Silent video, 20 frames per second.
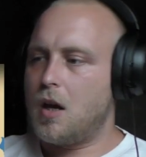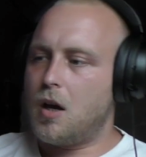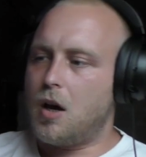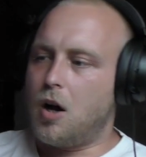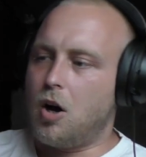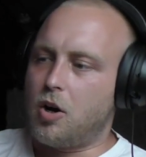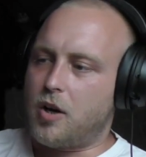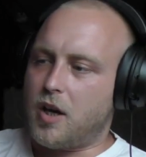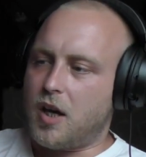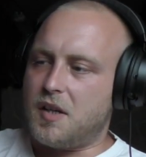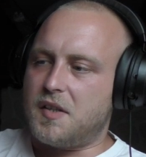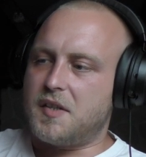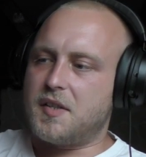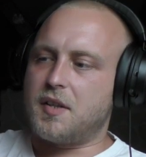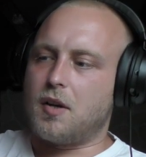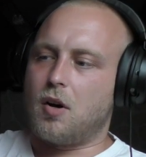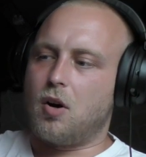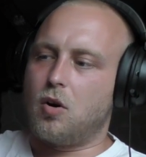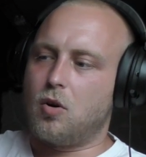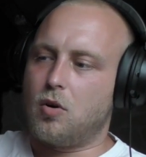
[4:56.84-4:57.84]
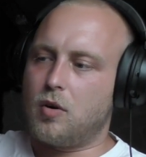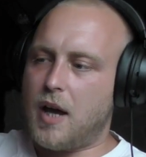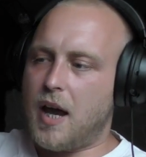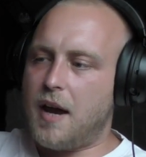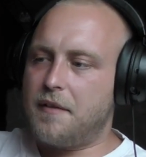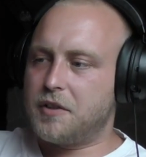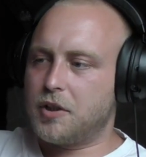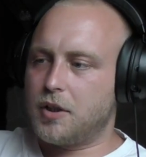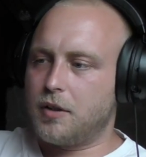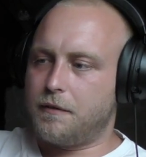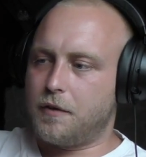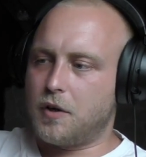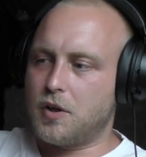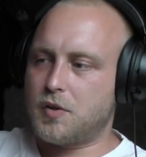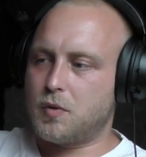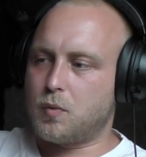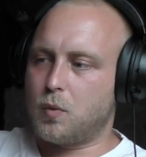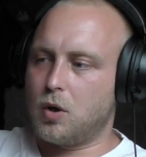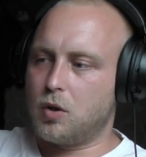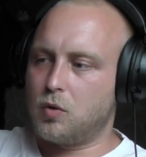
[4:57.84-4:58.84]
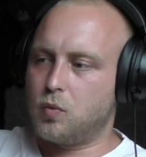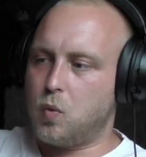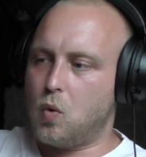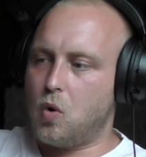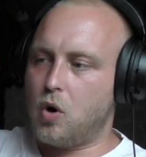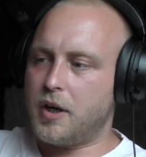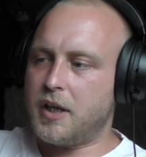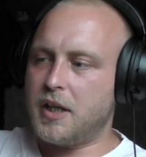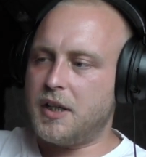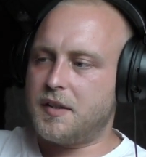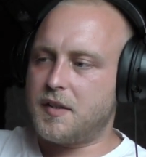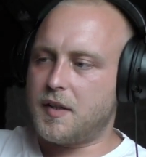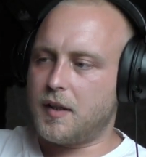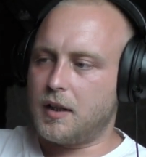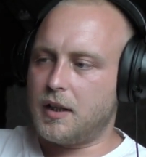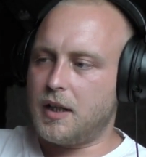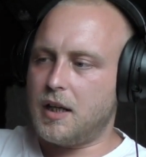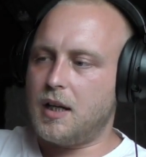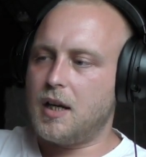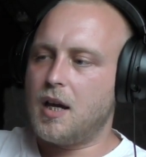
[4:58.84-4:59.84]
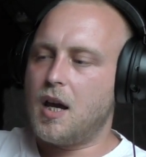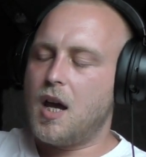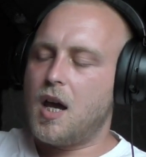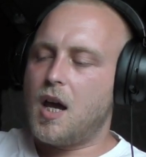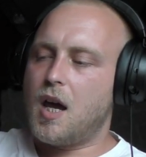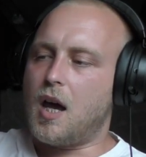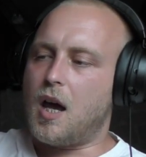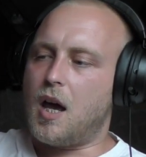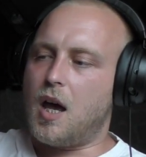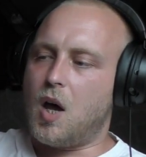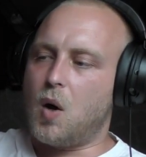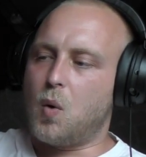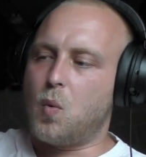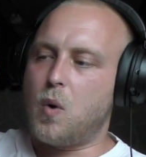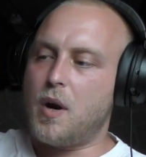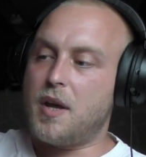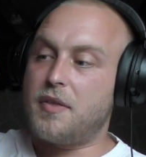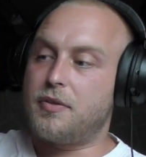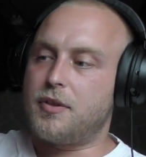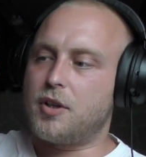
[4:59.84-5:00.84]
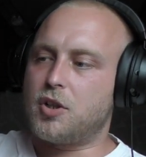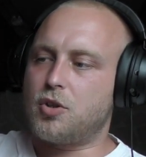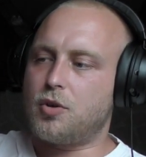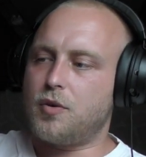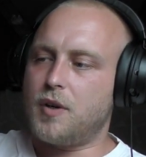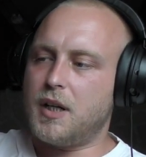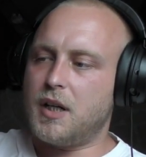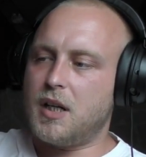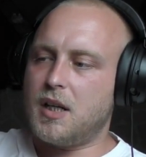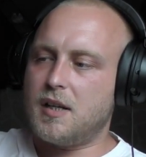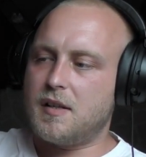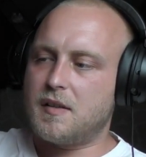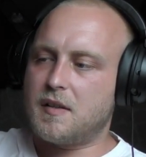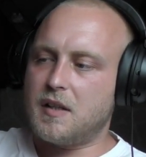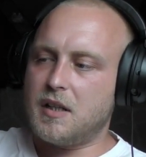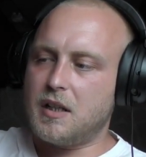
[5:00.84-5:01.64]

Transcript: Okay, so after the First World War, Italy, with the treaties,